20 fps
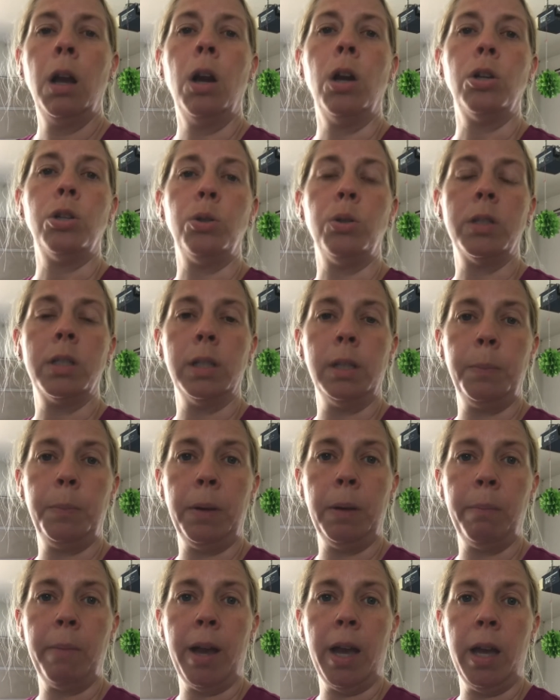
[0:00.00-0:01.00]
our 2
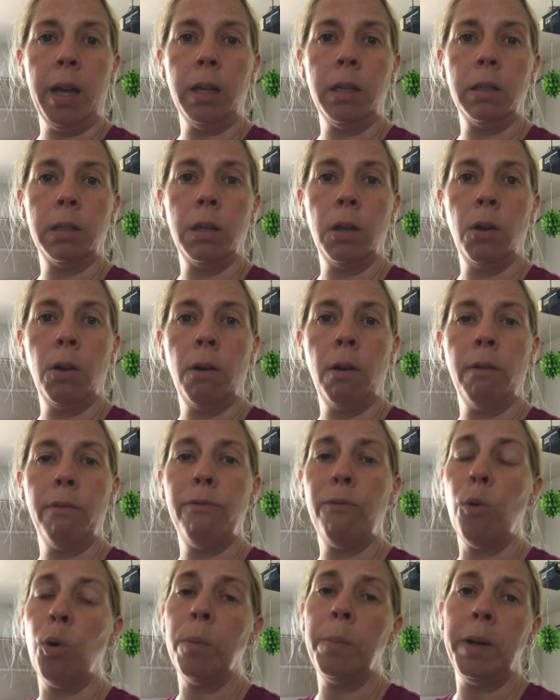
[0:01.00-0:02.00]
sleeping bags,
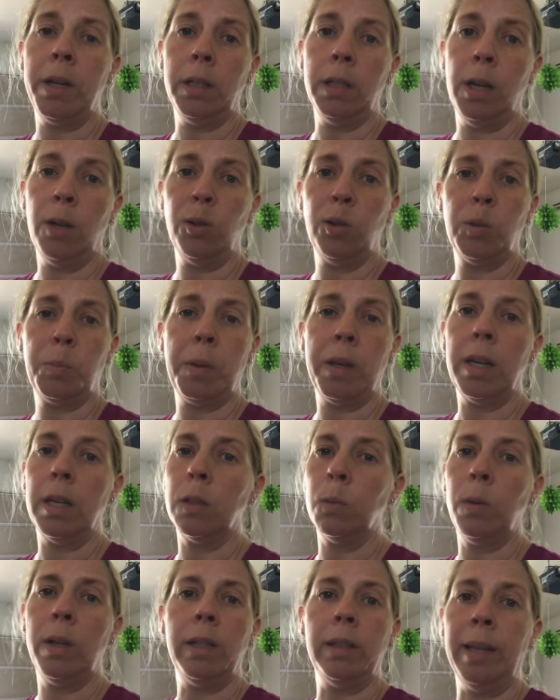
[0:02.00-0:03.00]
4 pillows
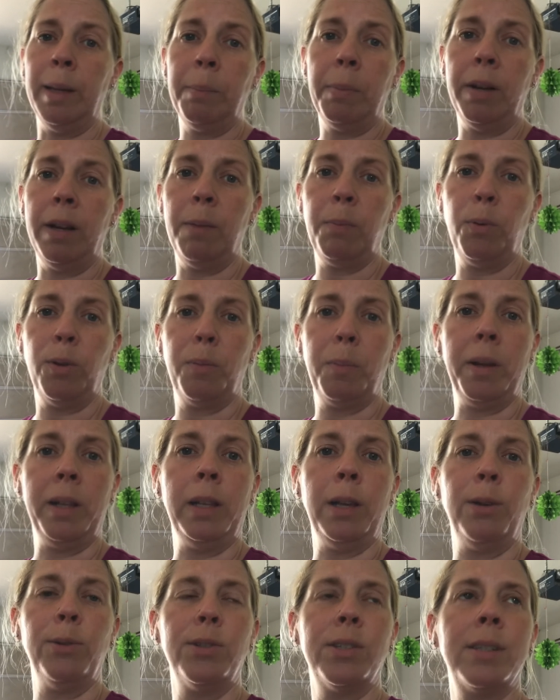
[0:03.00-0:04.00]
because we glamp it up with
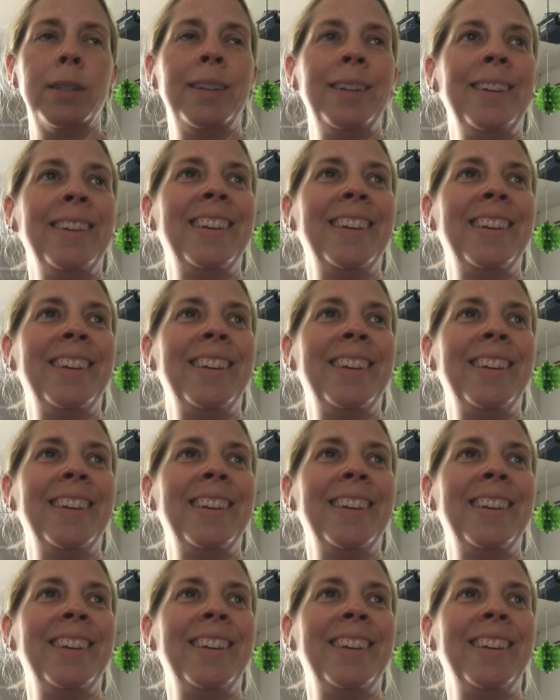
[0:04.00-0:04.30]
pillows.